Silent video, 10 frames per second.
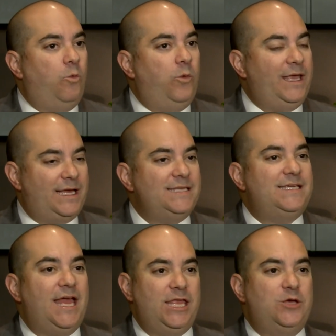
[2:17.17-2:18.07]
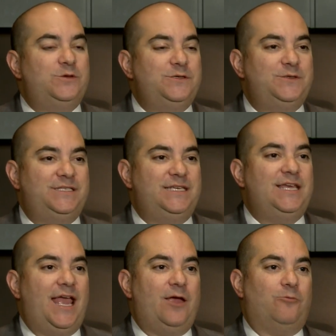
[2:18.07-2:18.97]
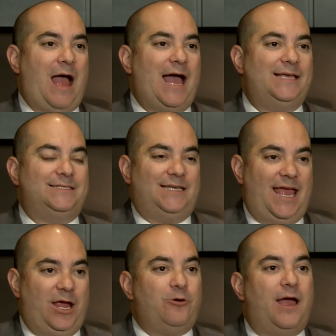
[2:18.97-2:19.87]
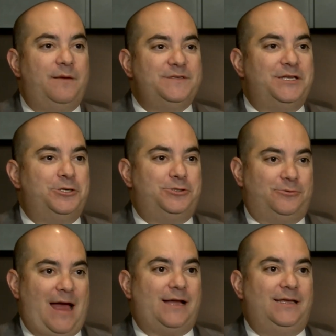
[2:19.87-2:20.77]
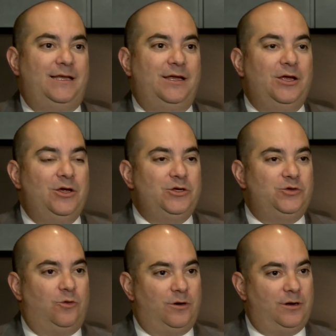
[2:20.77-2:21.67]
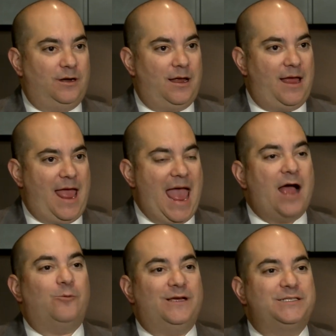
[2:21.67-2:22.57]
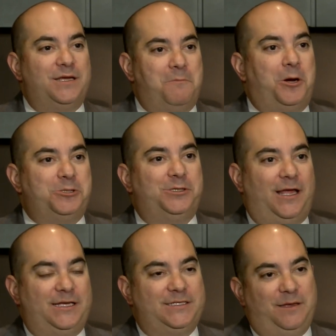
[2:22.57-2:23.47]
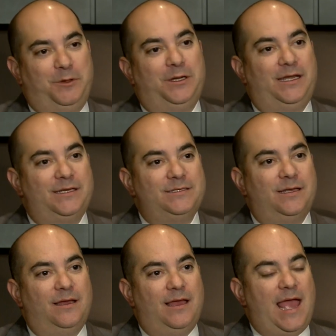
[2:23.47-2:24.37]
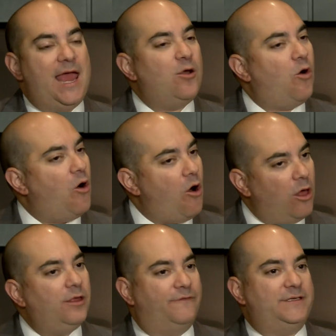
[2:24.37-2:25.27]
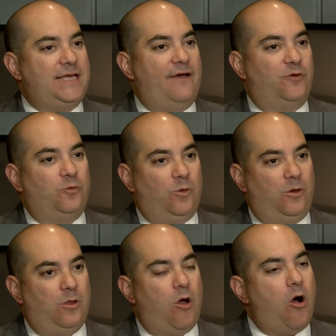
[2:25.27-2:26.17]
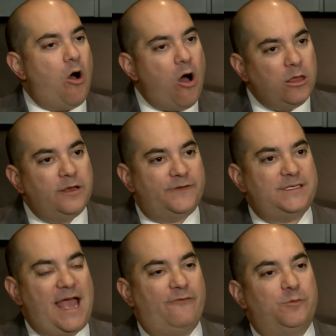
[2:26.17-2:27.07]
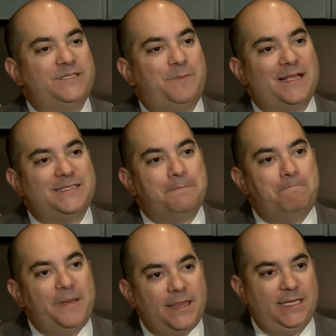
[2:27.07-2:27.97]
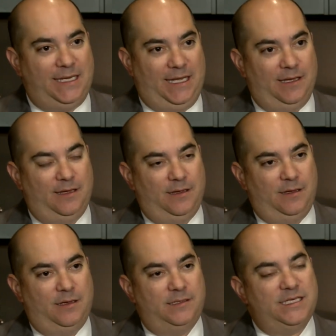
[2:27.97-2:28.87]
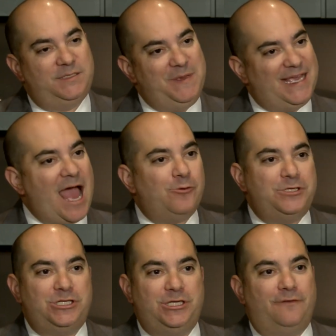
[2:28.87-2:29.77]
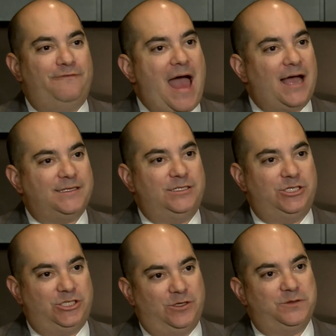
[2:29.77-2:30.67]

we continue to see a rise in hate crimes that are directed toward at risk and marginalized communities. And all of us have a role, all of us have a responsibility to speak out, to share facts, and to show